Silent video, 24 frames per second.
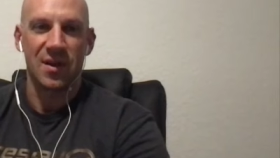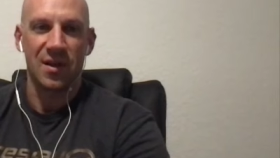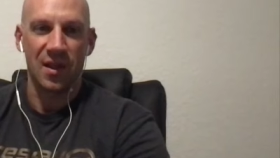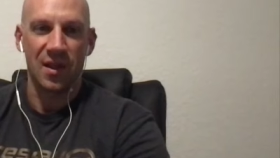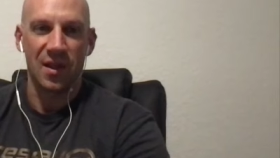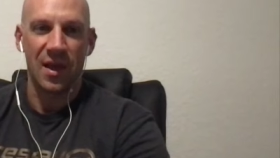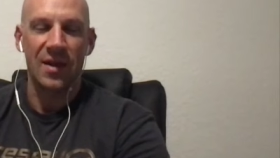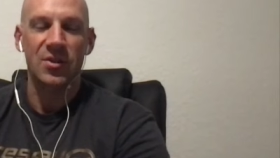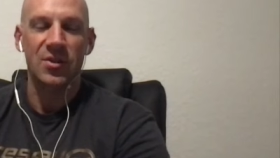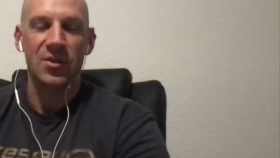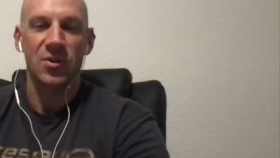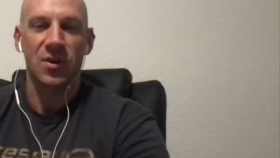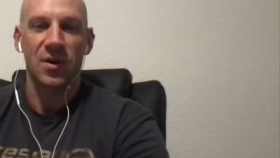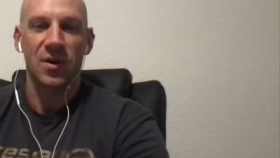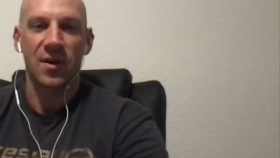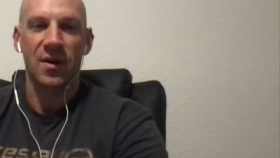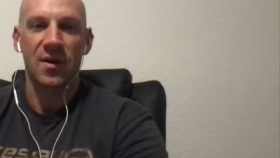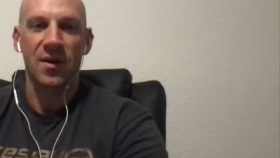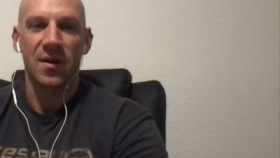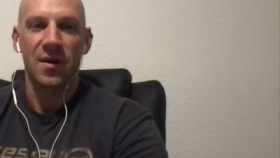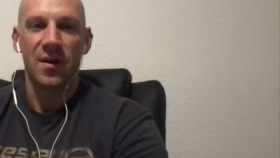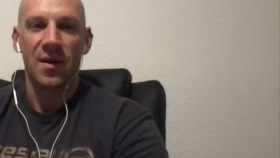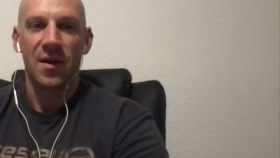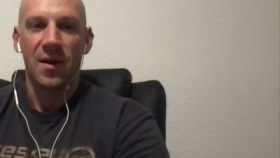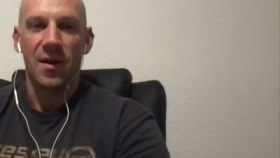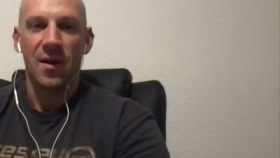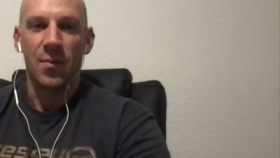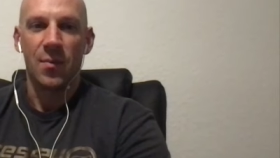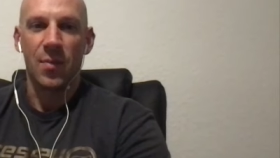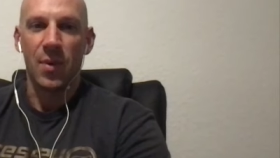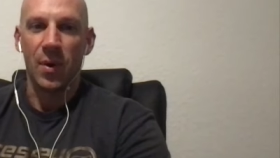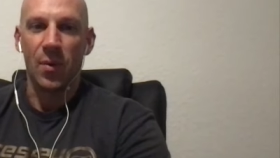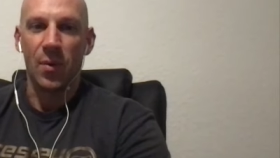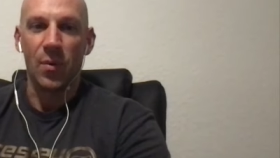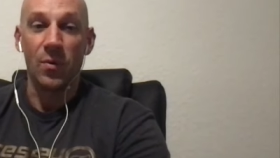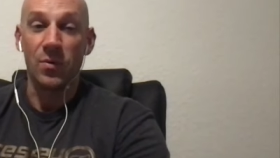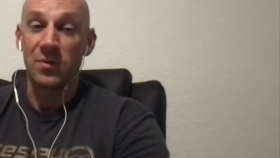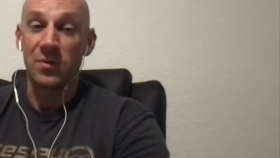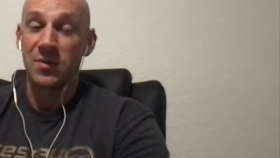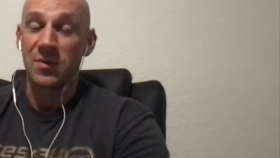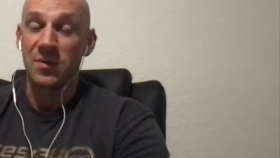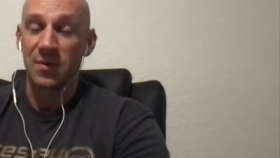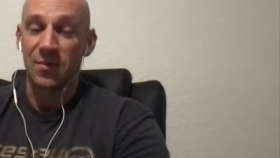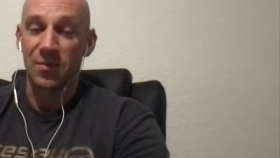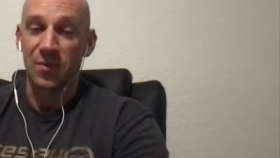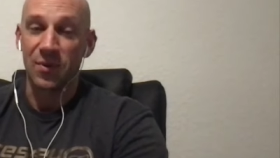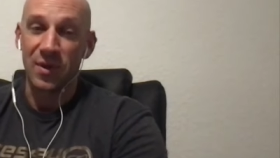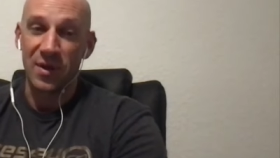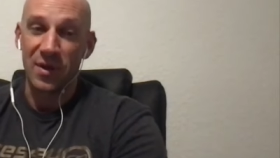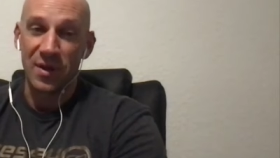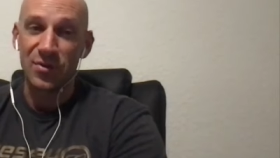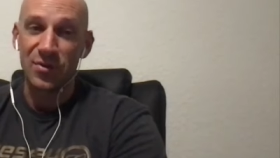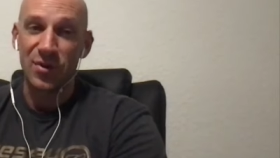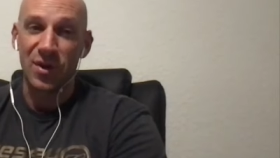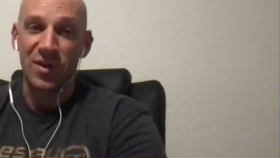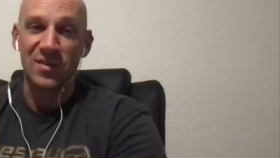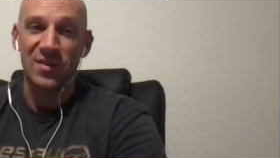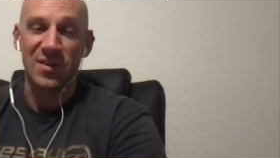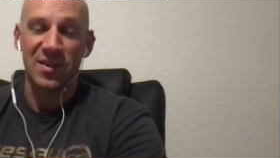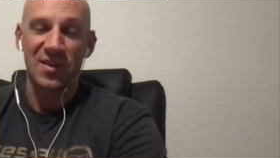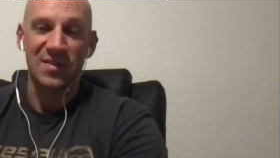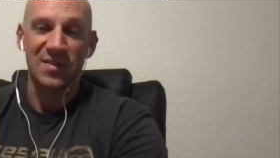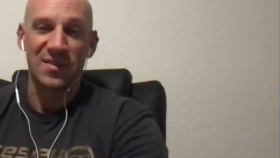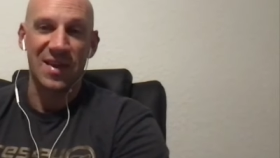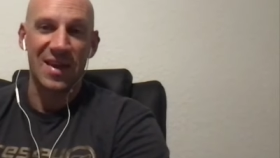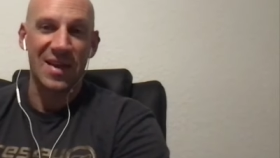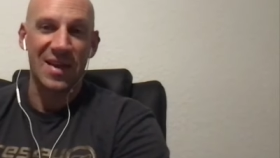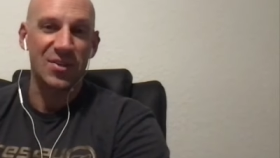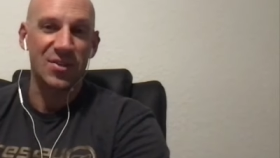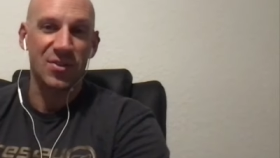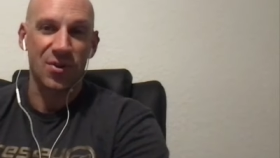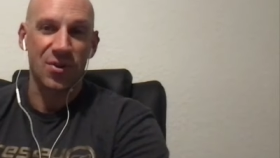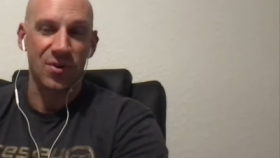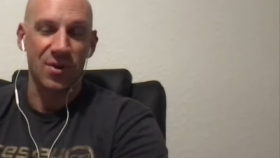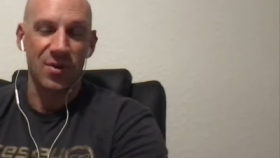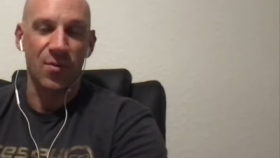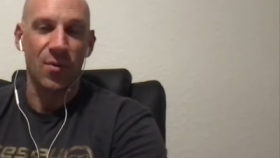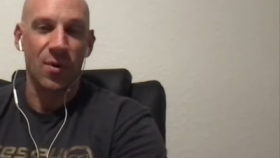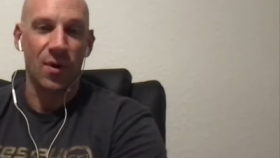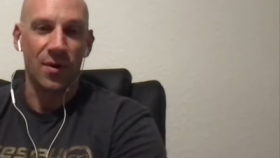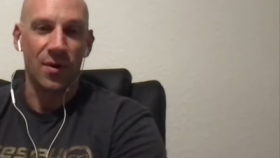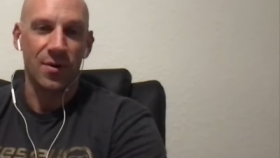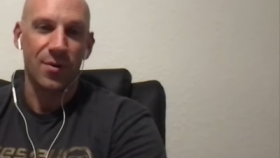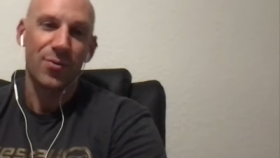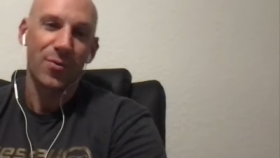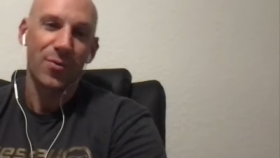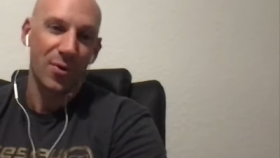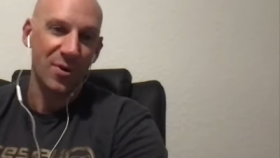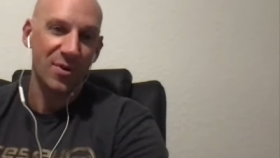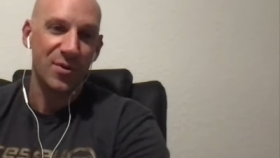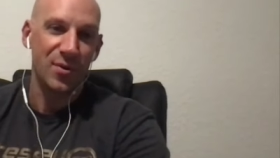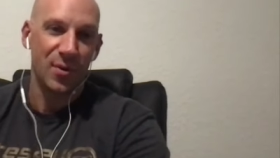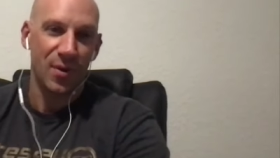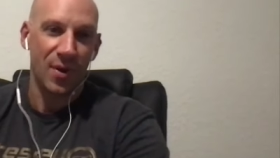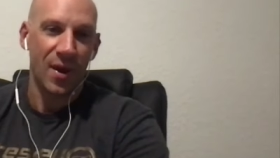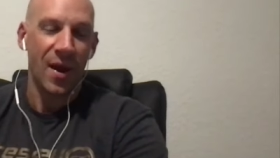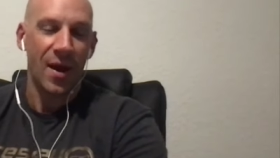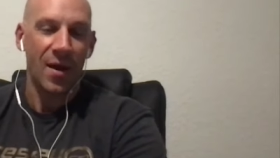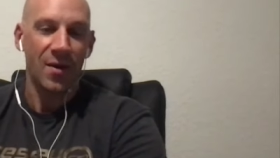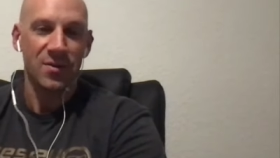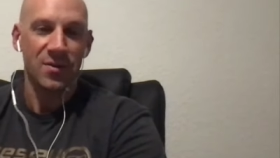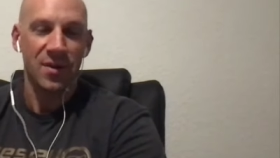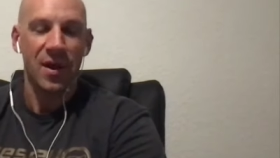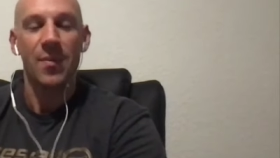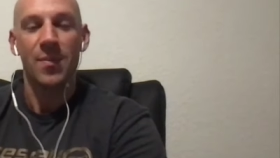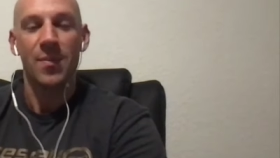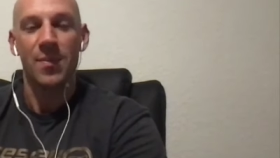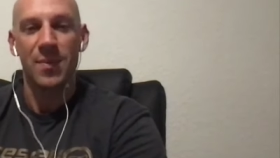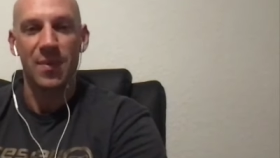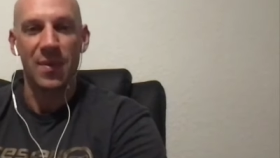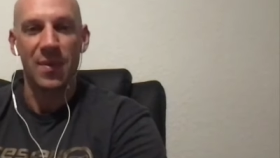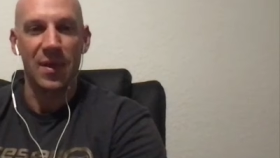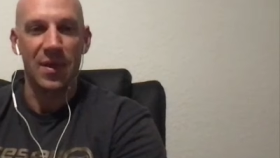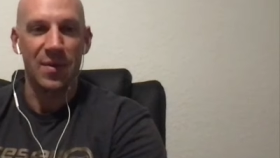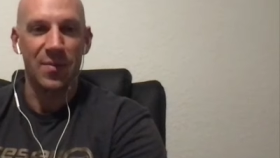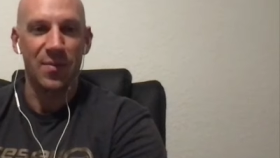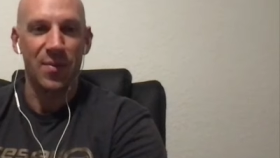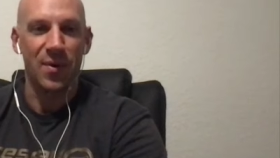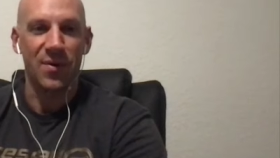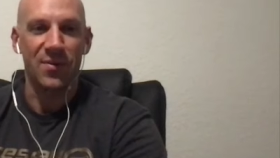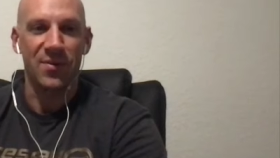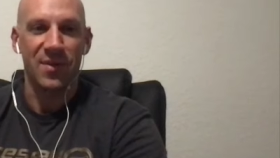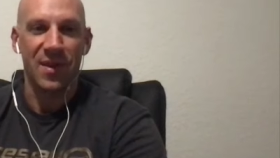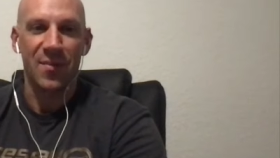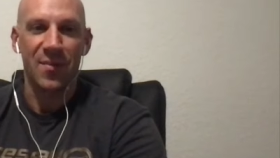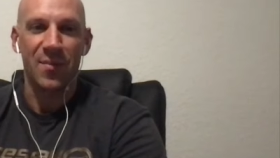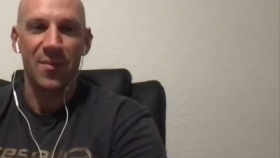electric, but what was really interesting is age 31, you're 32 now, so happy belated birthday.